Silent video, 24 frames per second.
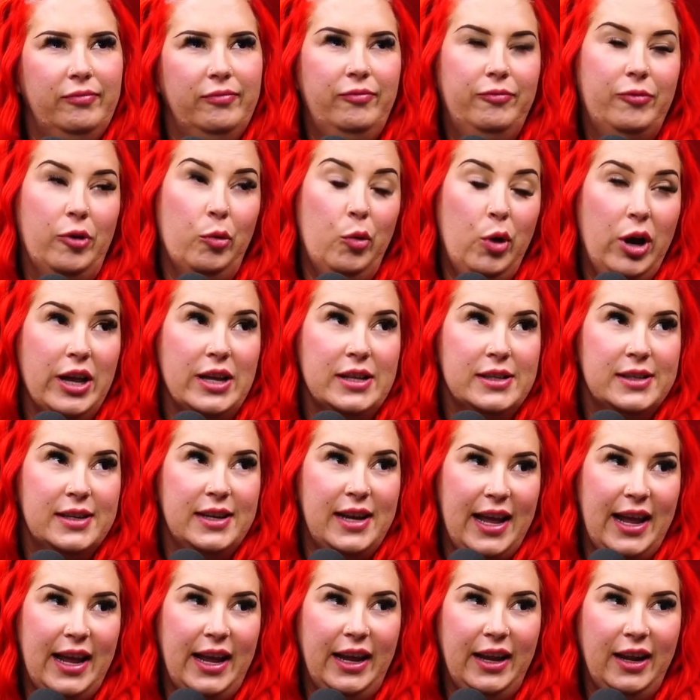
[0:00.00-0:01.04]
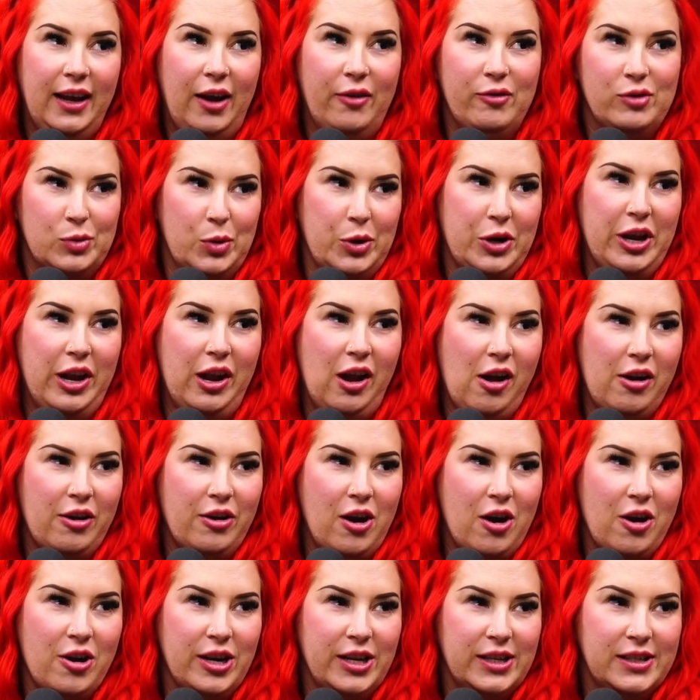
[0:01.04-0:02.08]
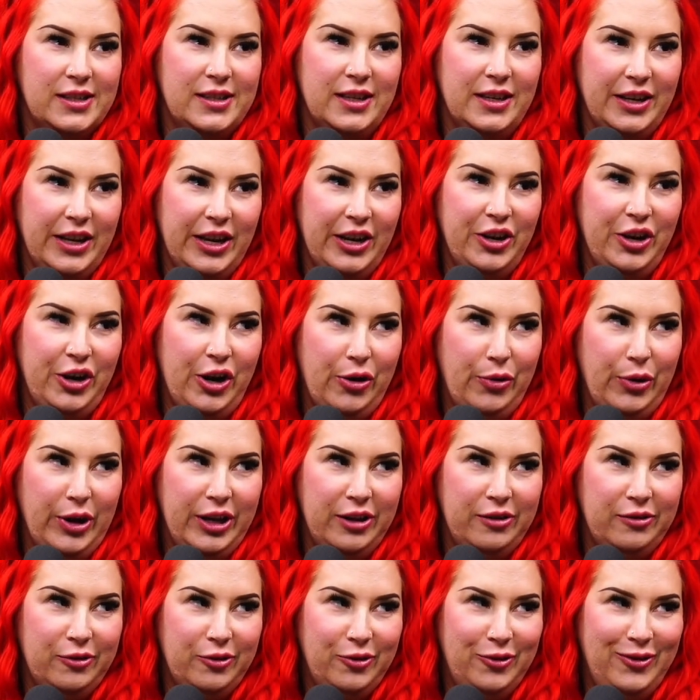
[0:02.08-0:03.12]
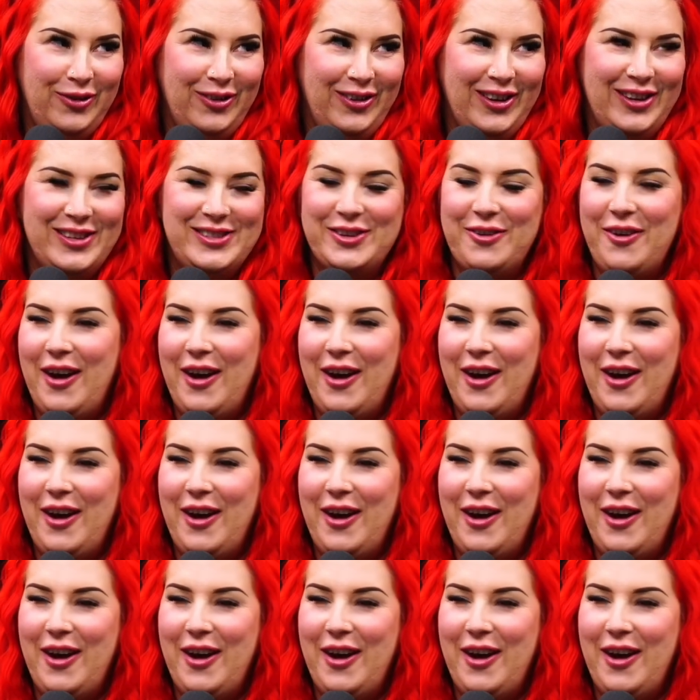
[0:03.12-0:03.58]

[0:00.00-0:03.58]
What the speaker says: for one, today I was working on an artist and didn't know it. So it